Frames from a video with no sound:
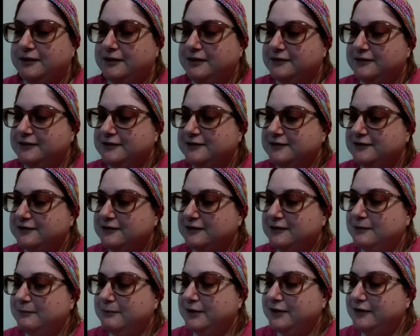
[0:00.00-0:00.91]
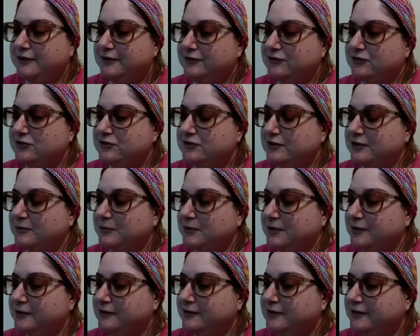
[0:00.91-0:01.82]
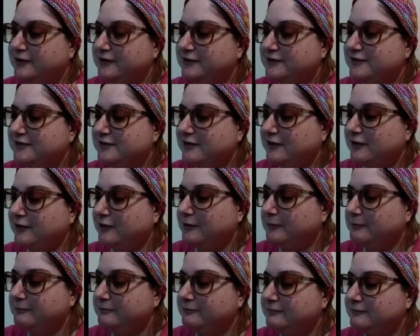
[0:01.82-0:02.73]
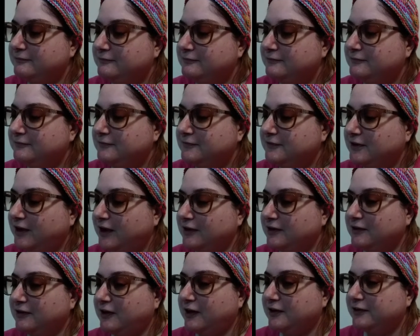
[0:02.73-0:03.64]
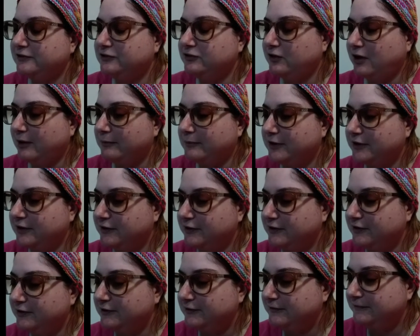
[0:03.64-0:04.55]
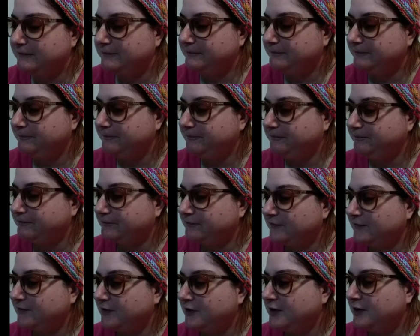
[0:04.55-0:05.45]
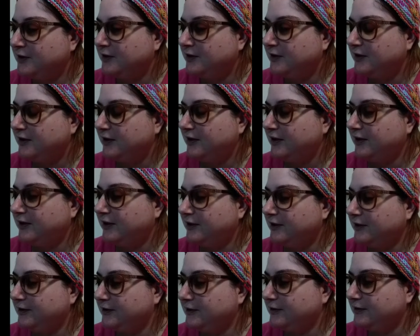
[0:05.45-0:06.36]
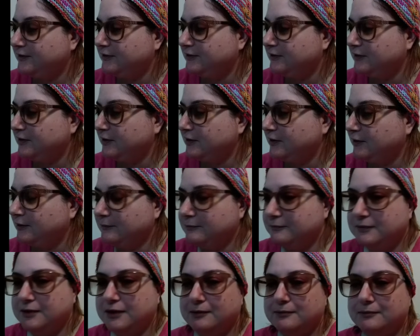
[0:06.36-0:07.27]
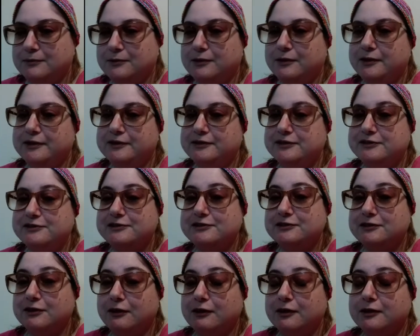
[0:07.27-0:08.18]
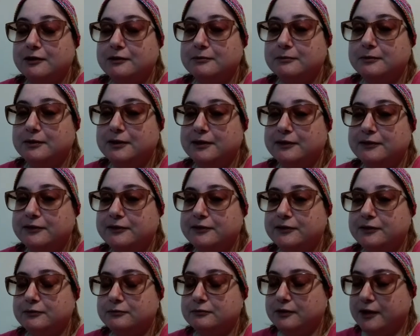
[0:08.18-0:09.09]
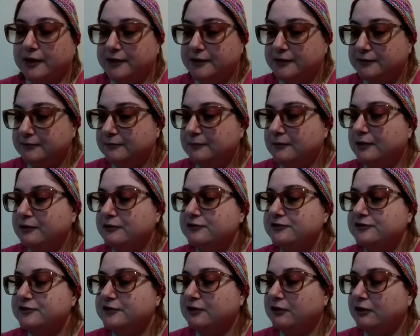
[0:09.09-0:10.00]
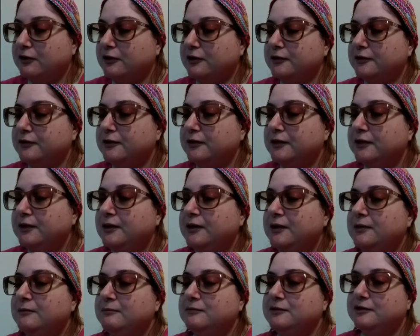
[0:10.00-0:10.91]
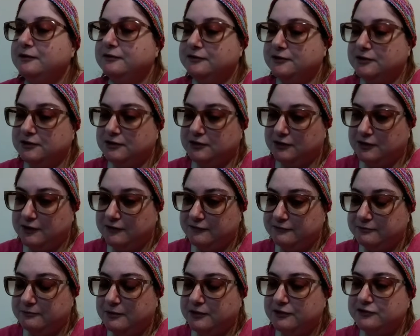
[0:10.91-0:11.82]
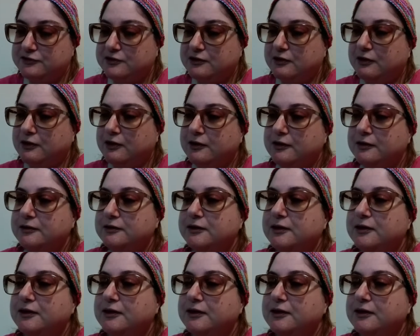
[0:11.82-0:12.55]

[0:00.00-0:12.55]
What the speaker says: this is going to be an interesting one. It's got a lot of drama in it. And I'm going to start with the rightmost card, move to the leftmost card,